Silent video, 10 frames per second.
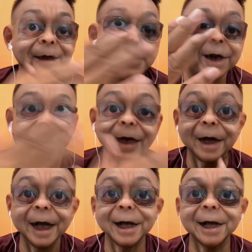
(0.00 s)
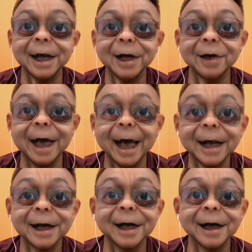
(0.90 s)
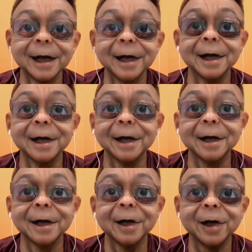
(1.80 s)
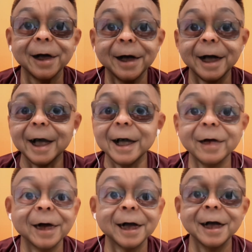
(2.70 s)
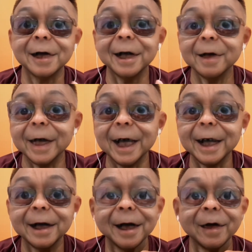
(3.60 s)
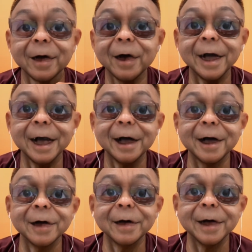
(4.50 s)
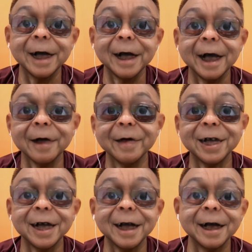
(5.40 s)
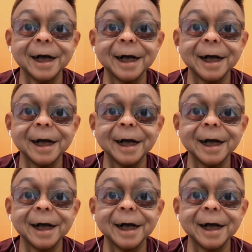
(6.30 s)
don't hesitate to ask any one of your teammates, and we're all here to help each other.